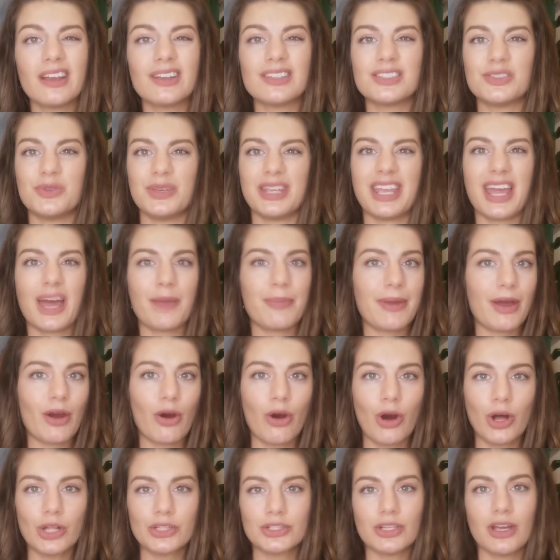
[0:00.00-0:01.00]
So you get a bit
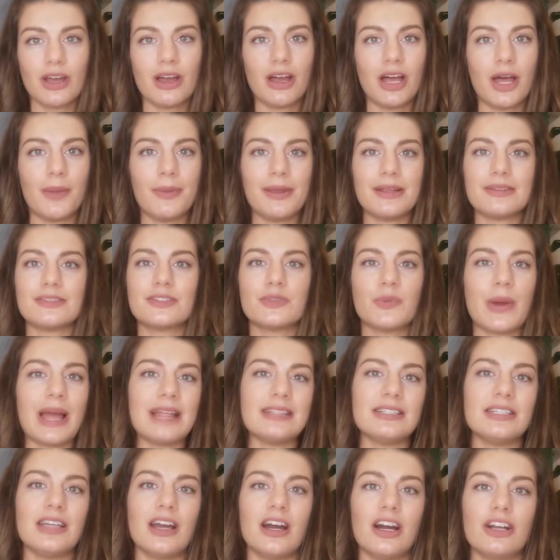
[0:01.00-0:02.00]
hotter, a bit
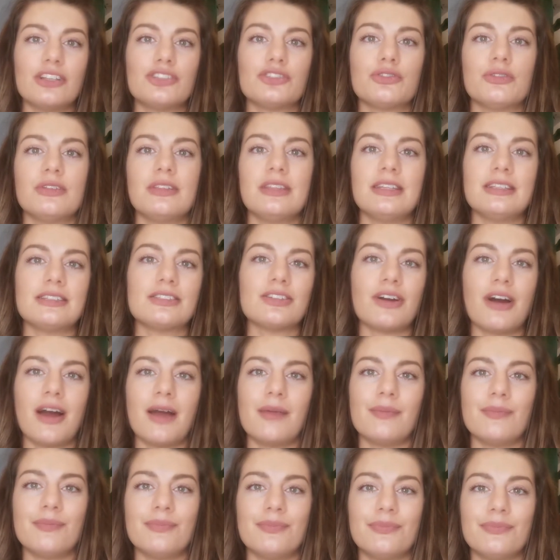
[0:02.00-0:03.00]
sweatier during this
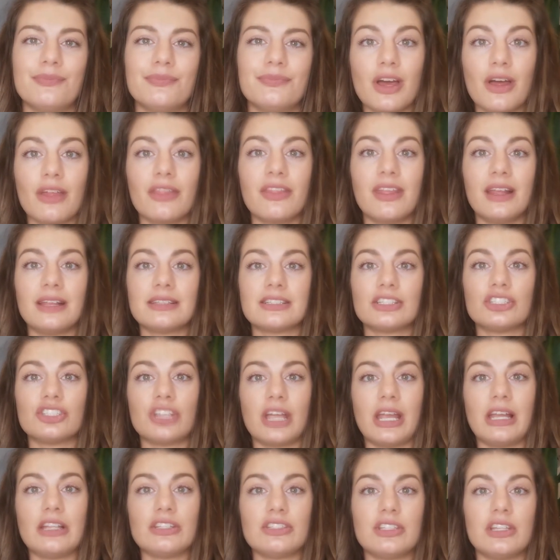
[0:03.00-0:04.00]
time. Certain things can
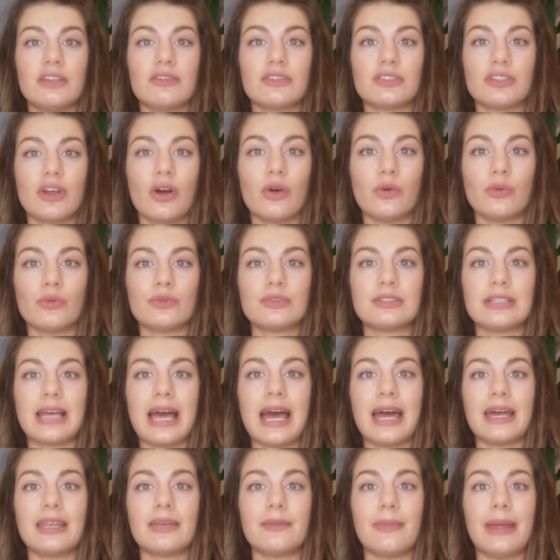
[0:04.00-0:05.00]
change the results
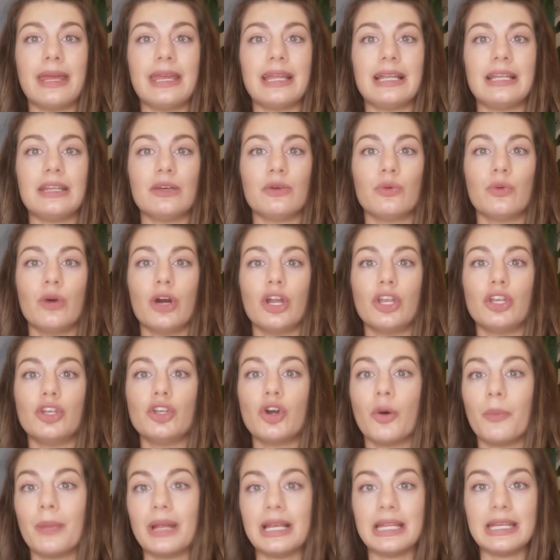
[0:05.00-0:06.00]
and make little
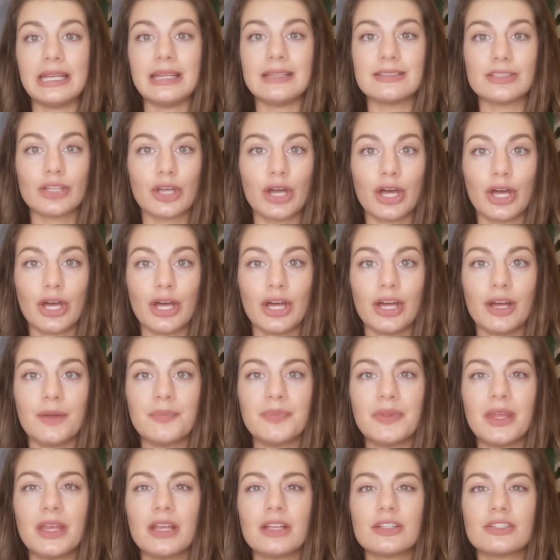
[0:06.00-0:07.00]
anomalies occur.
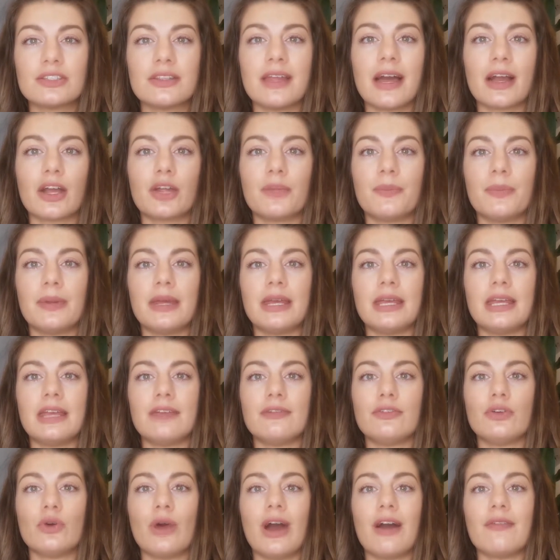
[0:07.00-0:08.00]
So that could be
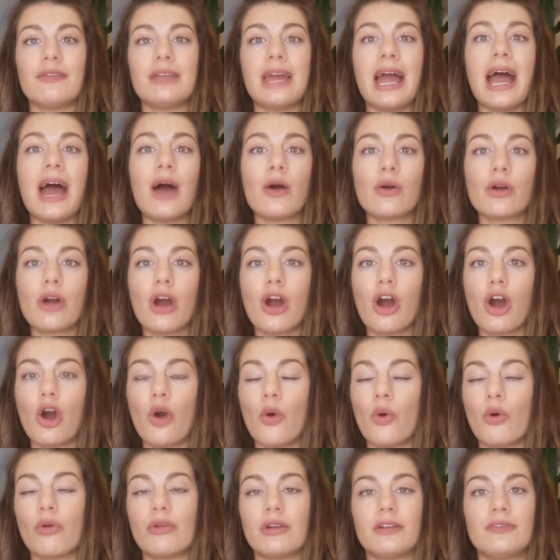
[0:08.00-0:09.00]
if you're having
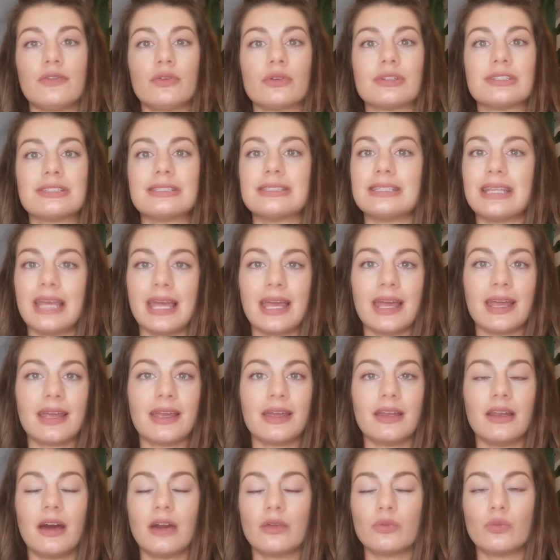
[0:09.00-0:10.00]
alcohol or if you're
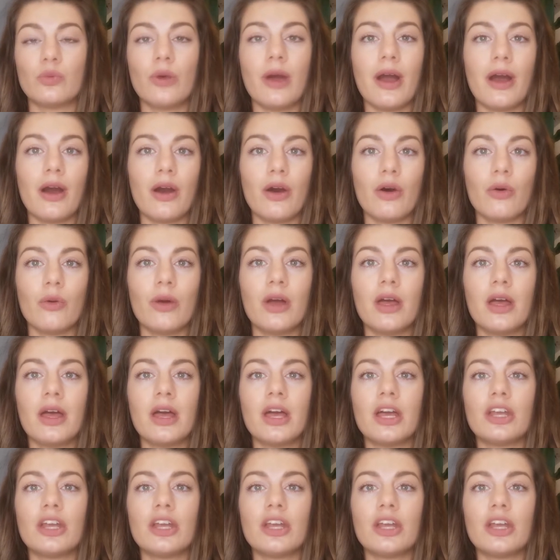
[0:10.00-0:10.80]
sick and unwell.